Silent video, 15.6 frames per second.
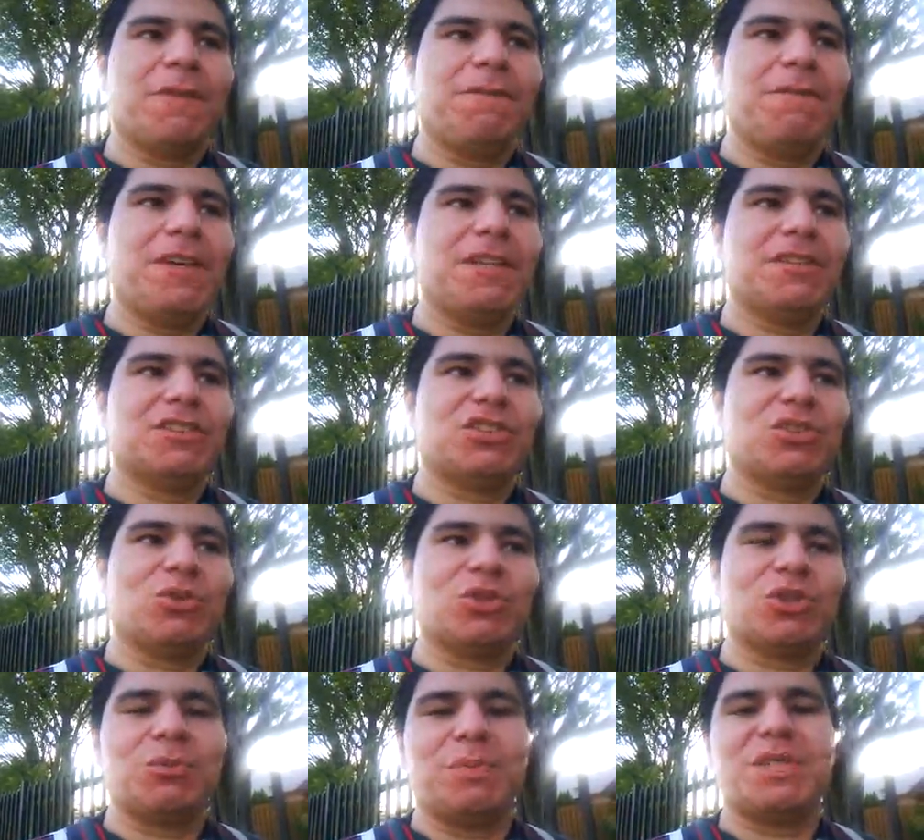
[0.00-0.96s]
convenience
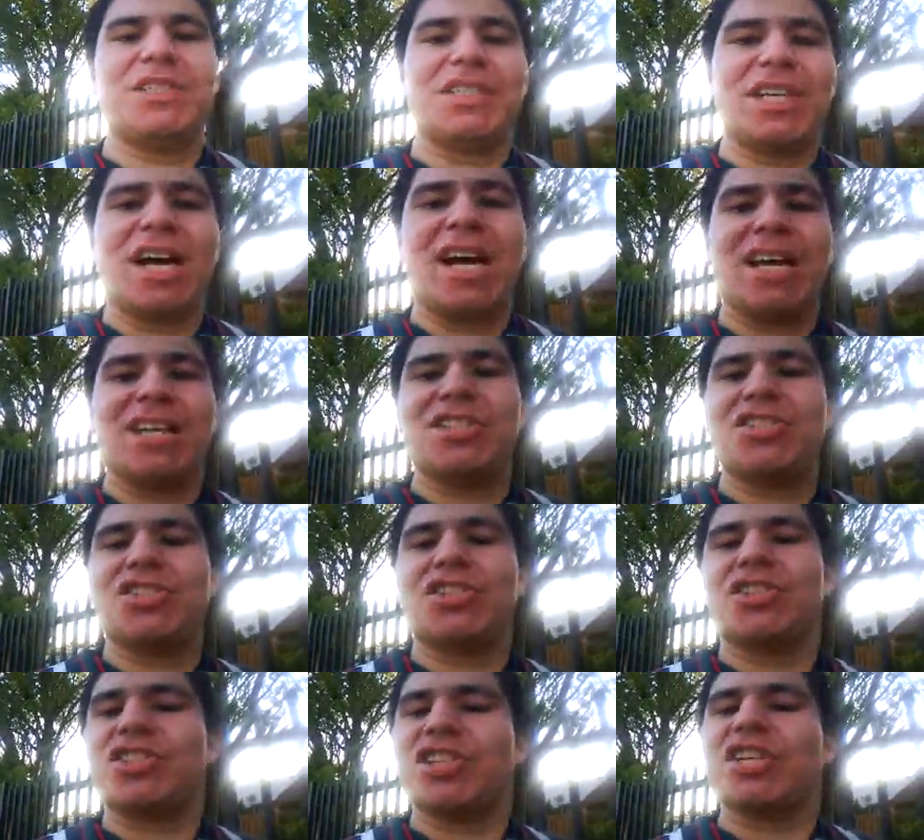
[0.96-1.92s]
stores besides
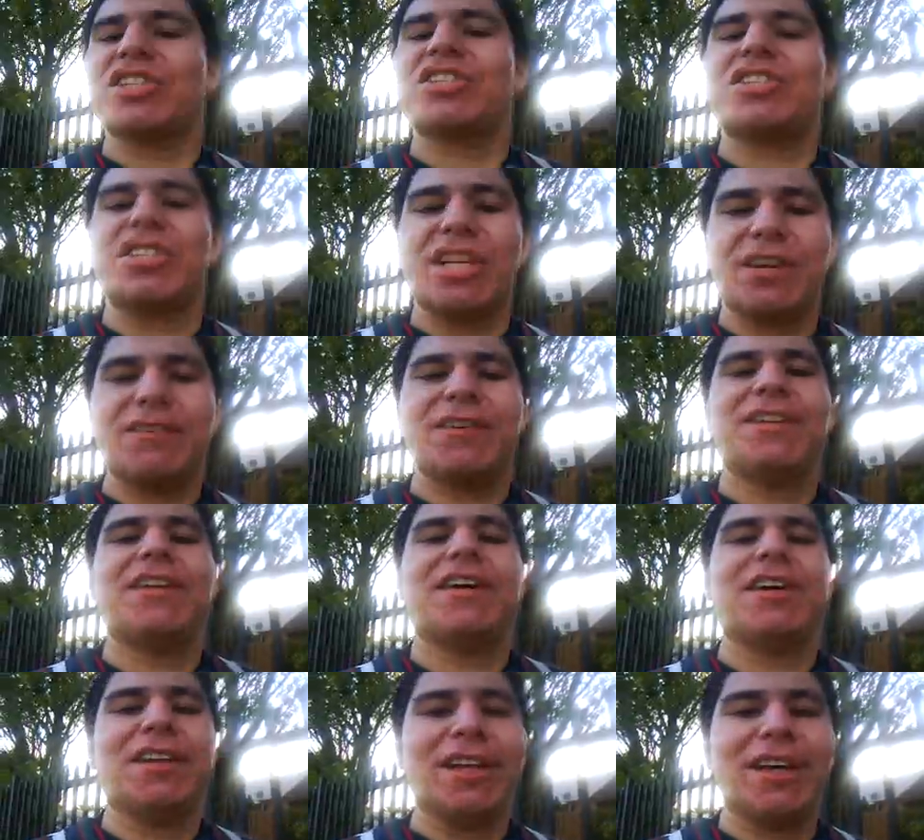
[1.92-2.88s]
just
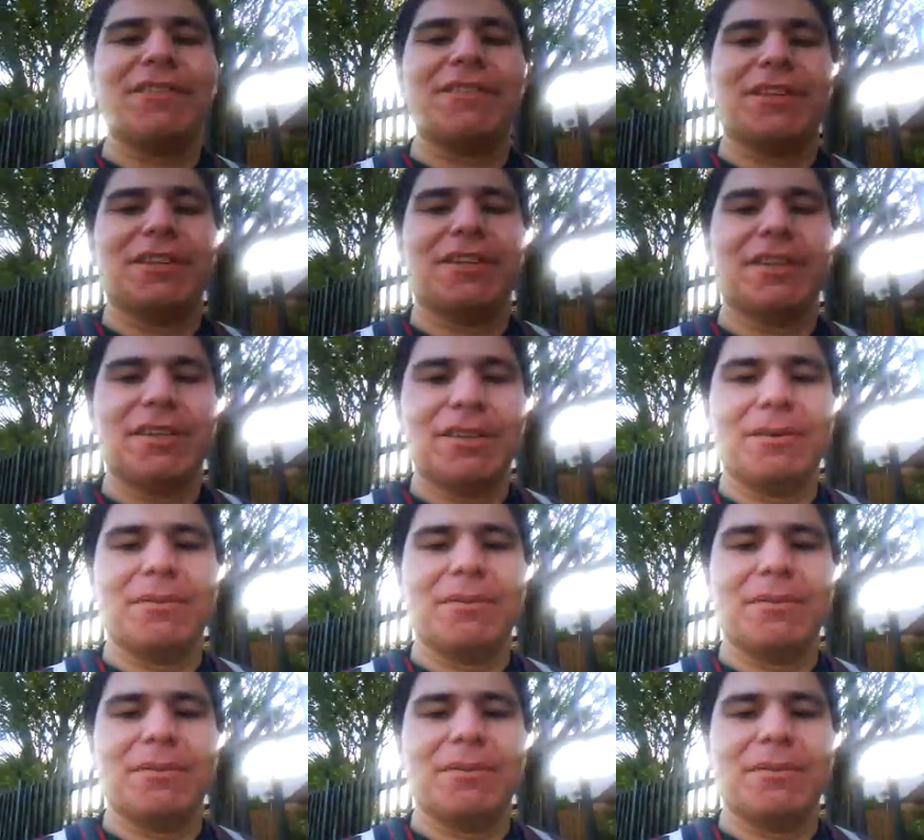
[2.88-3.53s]
7-Eleven.